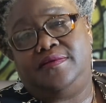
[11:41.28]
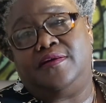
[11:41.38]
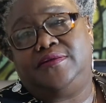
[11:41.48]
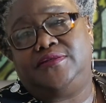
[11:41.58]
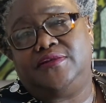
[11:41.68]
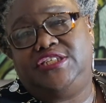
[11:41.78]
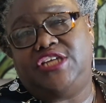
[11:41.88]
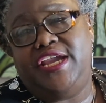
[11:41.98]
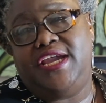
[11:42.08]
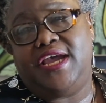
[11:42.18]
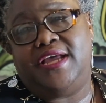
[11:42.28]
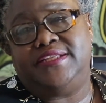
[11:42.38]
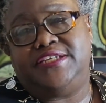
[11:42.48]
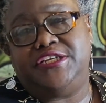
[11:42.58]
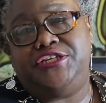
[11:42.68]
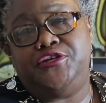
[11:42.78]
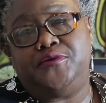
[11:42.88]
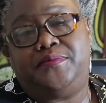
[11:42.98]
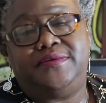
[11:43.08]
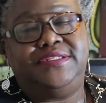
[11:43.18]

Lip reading: Dr. Cheikh Anta Diop